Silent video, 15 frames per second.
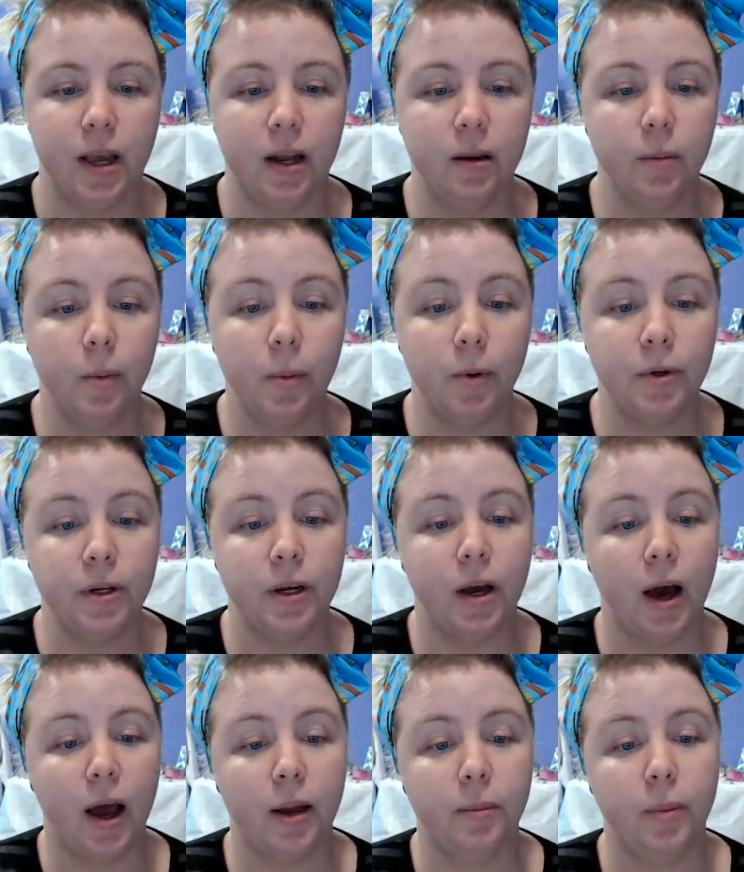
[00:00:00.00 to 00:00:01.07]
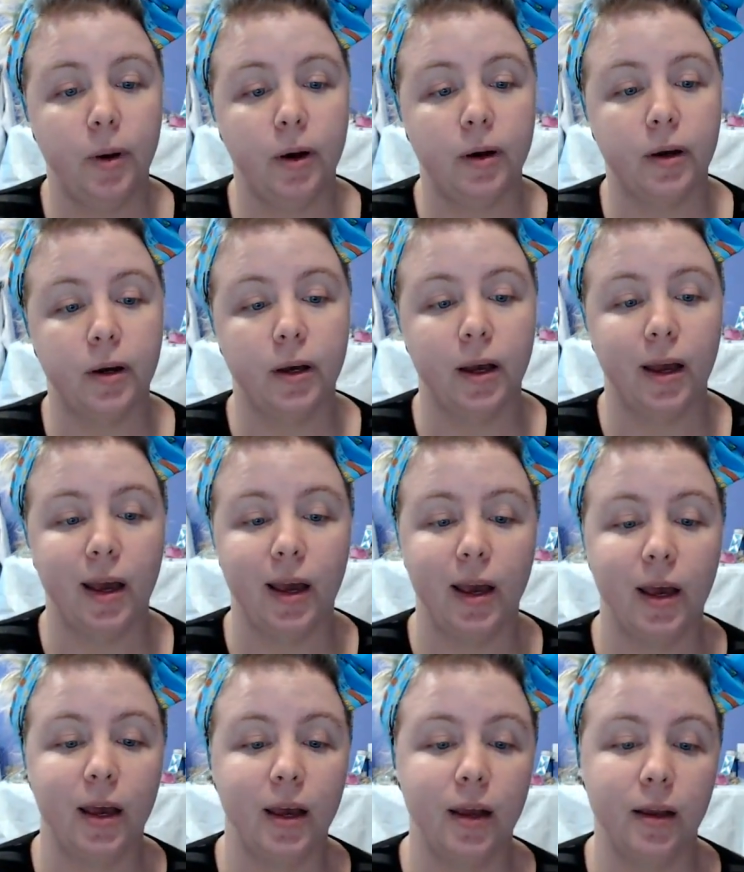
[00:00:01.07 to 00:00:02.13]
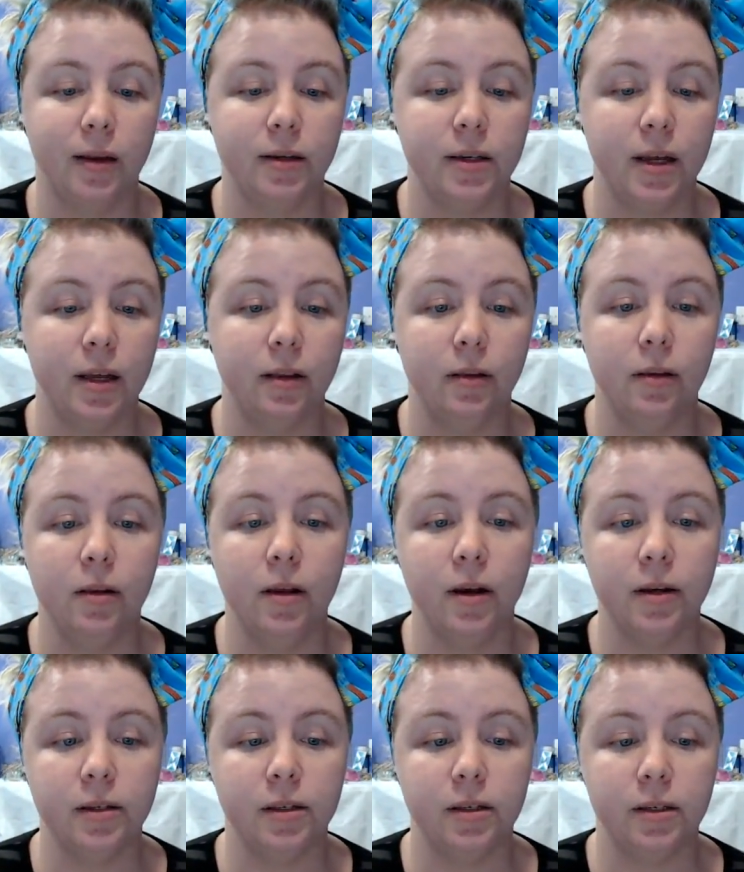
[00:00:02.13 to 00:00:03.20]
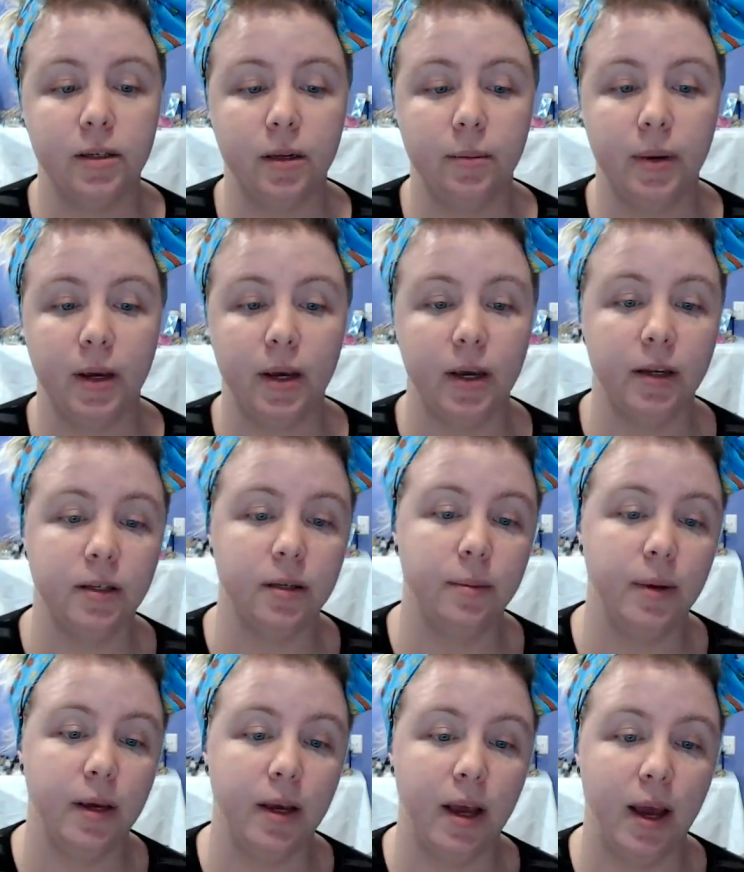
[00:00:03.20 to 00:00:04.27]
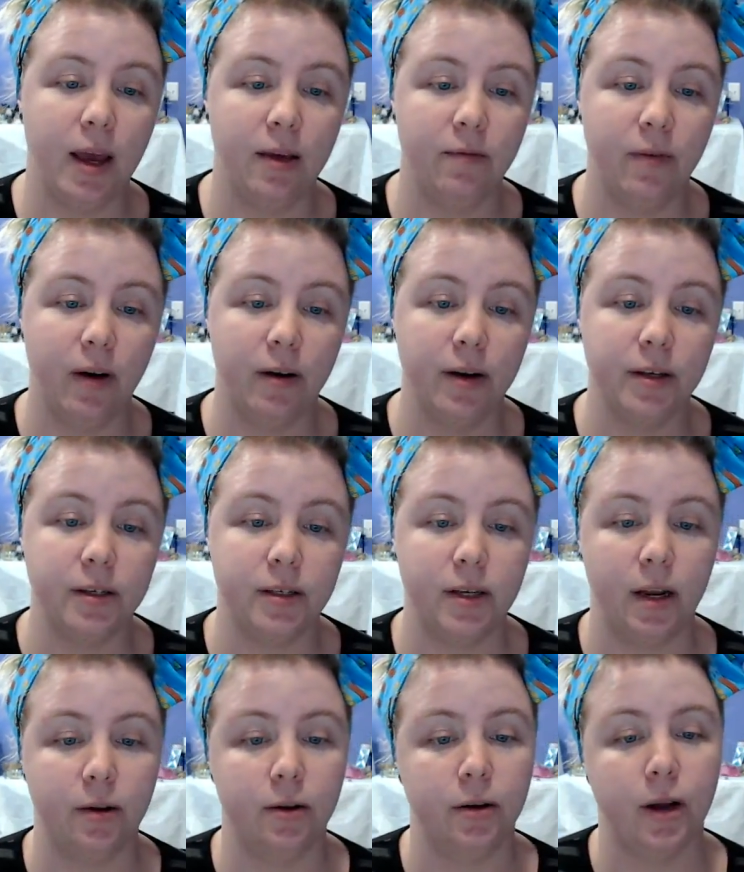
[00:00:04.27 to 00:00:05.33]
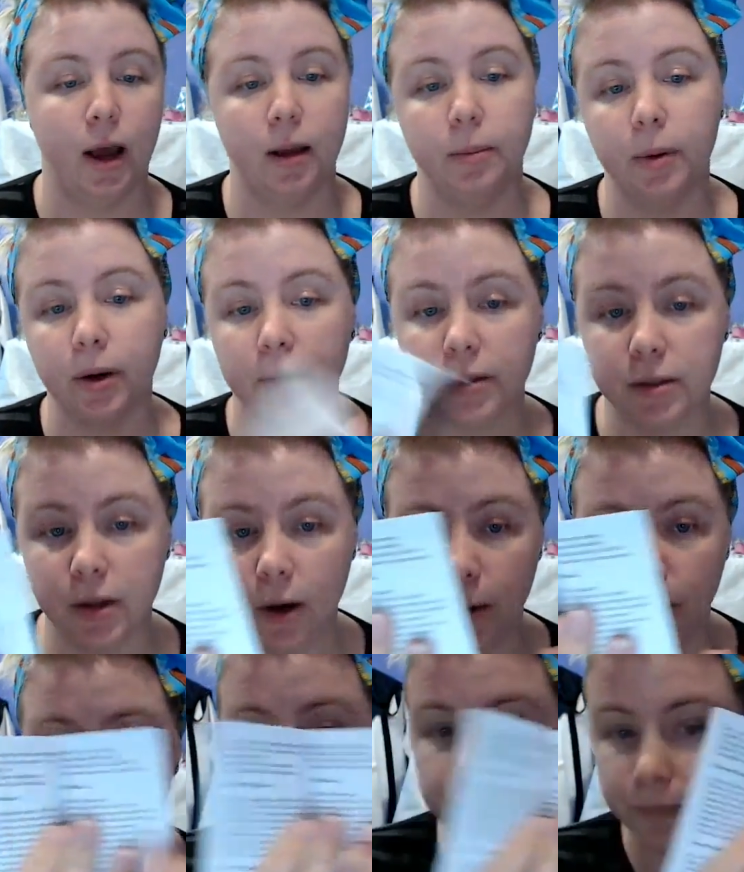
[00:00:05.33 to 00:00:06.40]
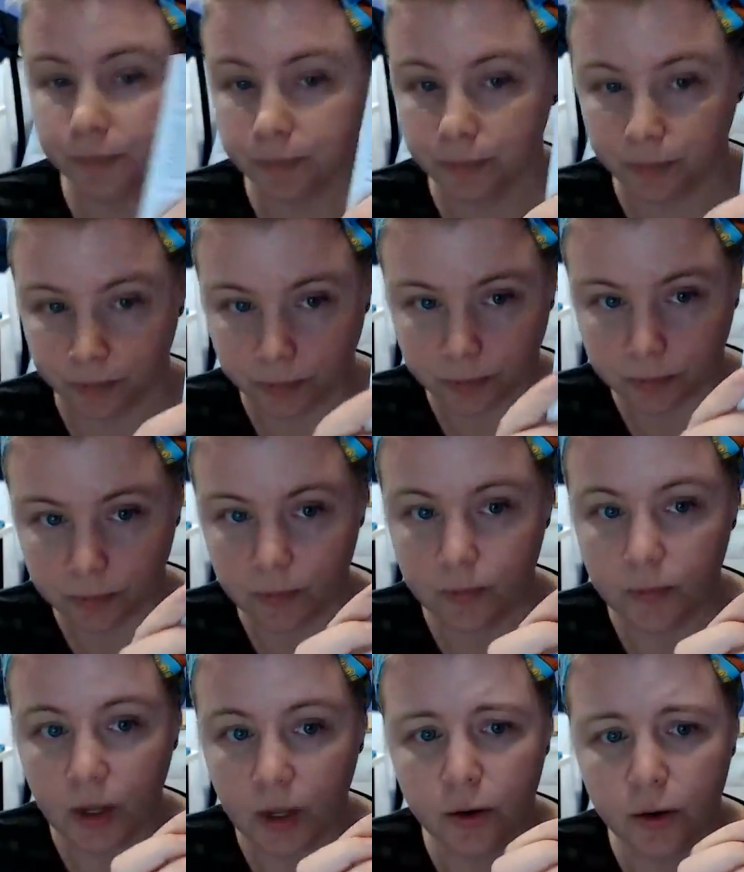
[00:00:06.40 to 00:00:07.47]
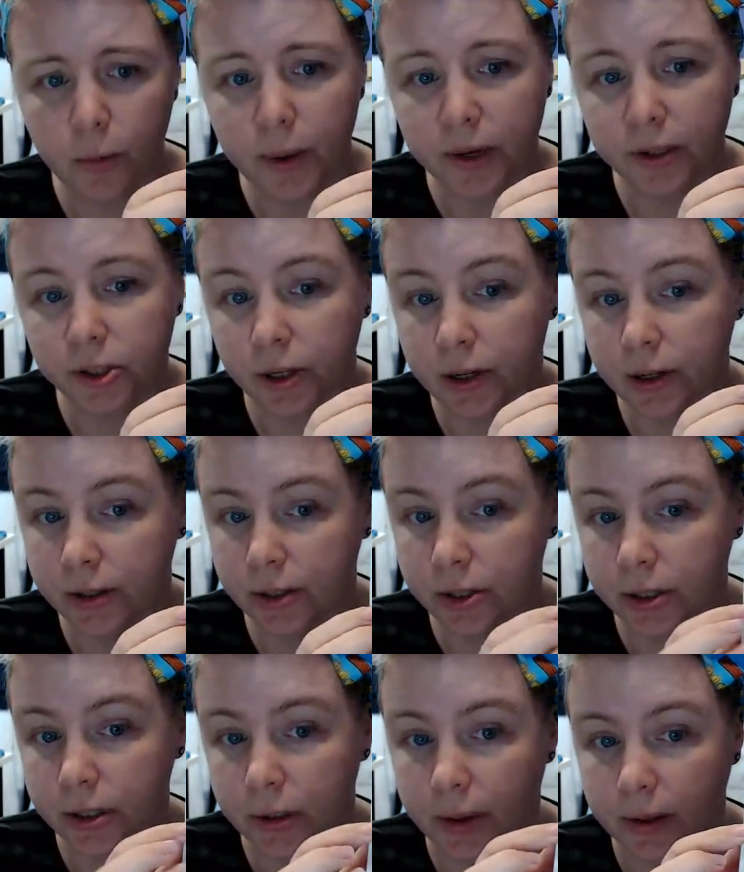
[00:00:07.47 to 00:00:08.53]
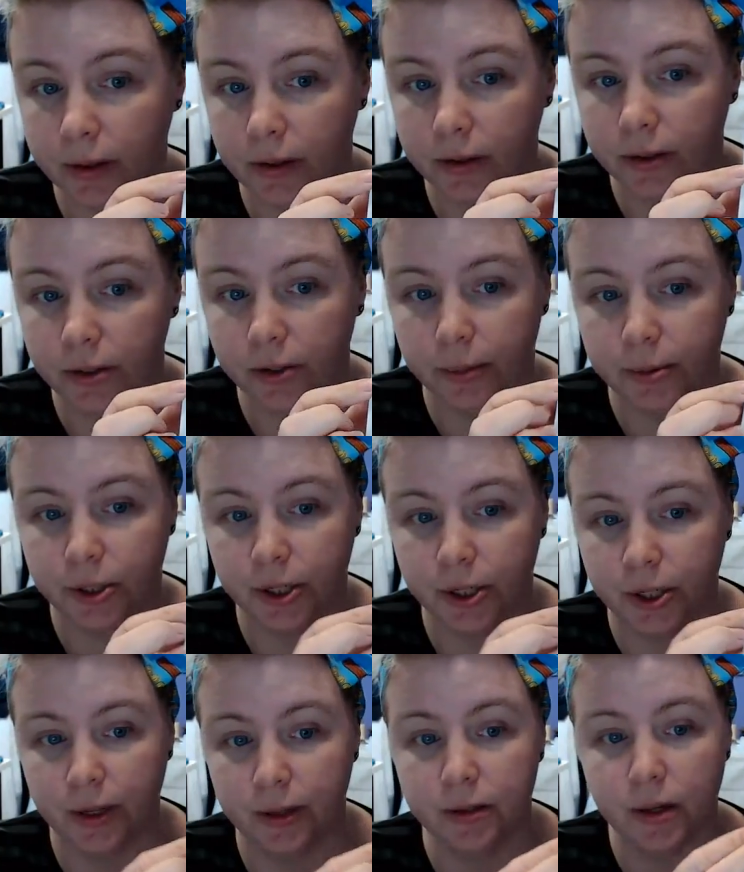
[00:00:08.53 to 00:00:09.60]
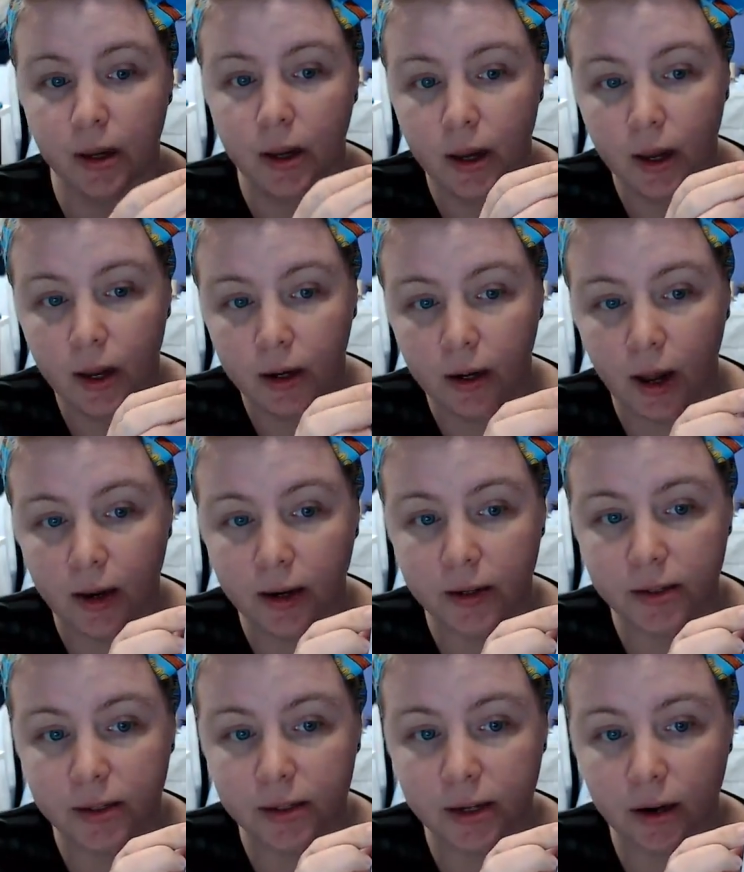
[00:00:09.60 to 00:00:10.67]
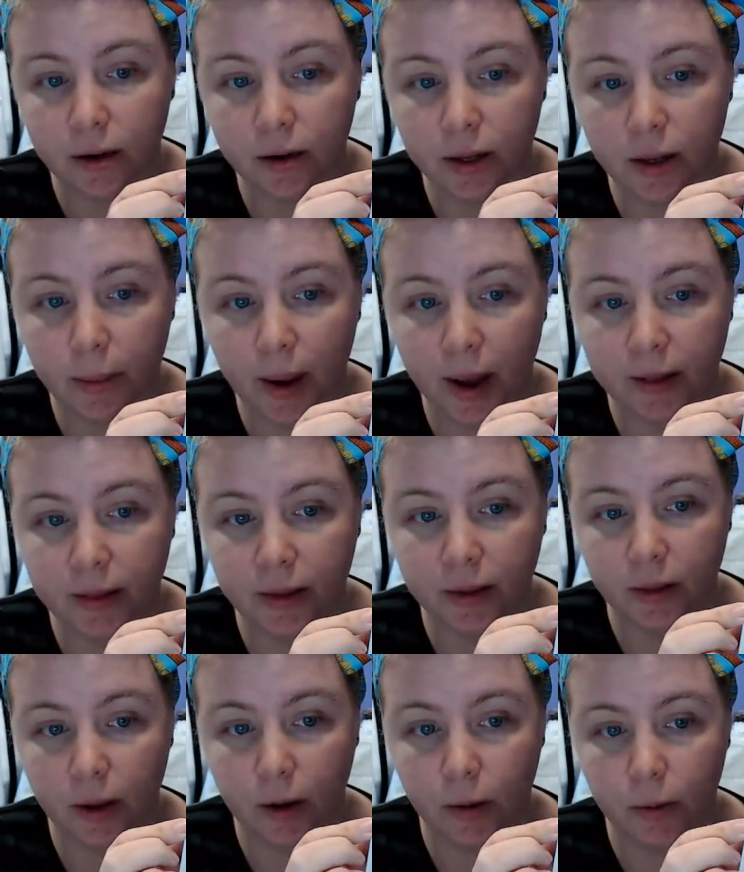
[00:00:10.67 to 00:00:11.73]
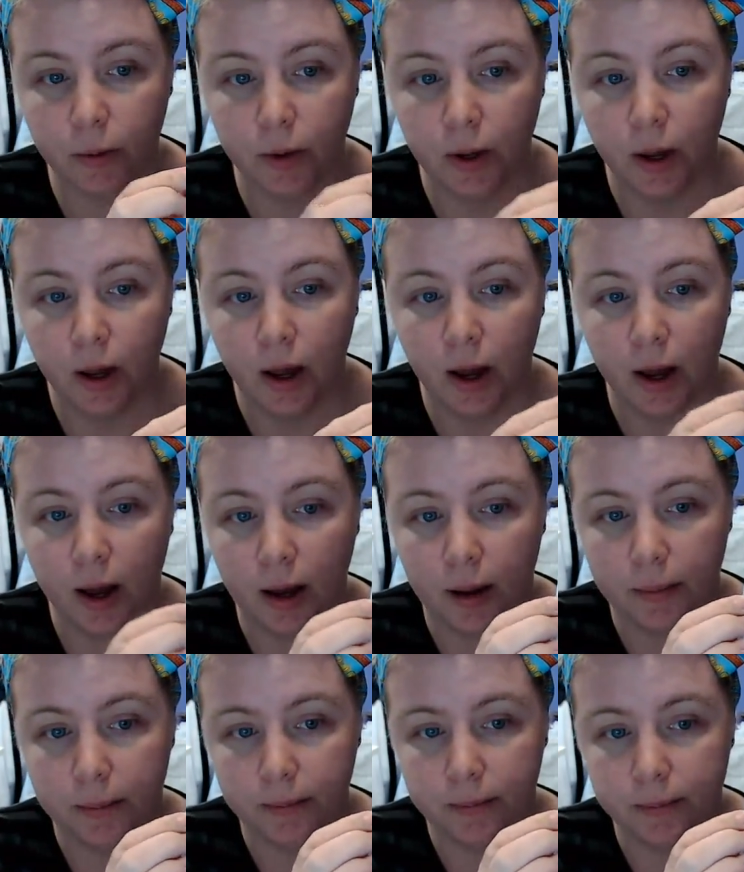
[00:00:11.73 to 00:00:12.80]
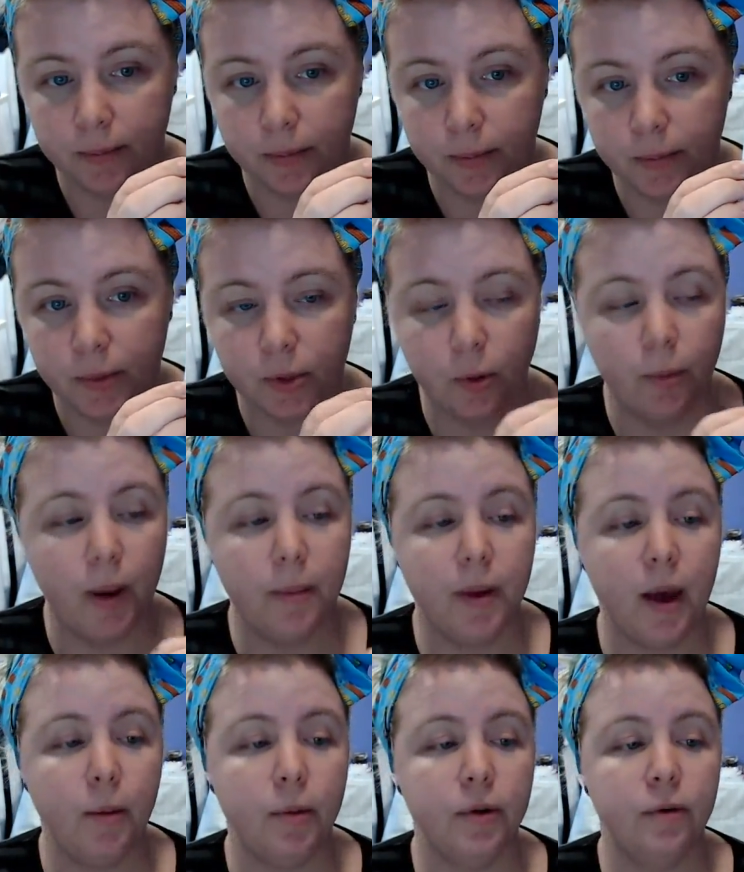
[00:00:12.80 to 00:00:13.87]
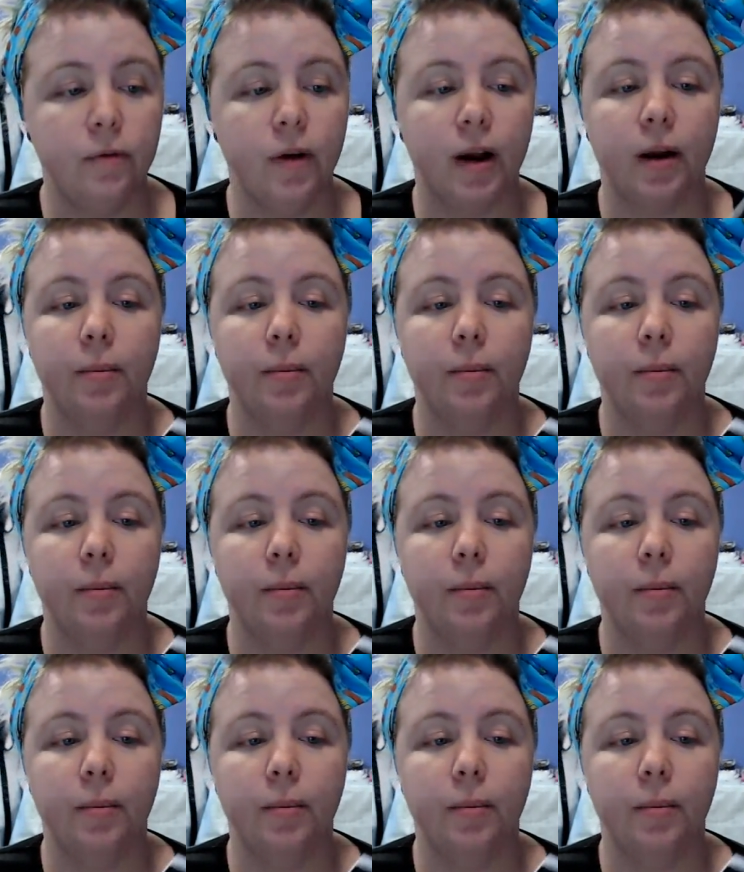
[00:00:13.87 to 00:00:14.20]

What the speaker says: just as Anima Mundi guidebook, and it looks to me to be a very standard guidebook. So no pictures, just quick little descriptions. Not necessarily a bad thing though. So maybe I wouldn't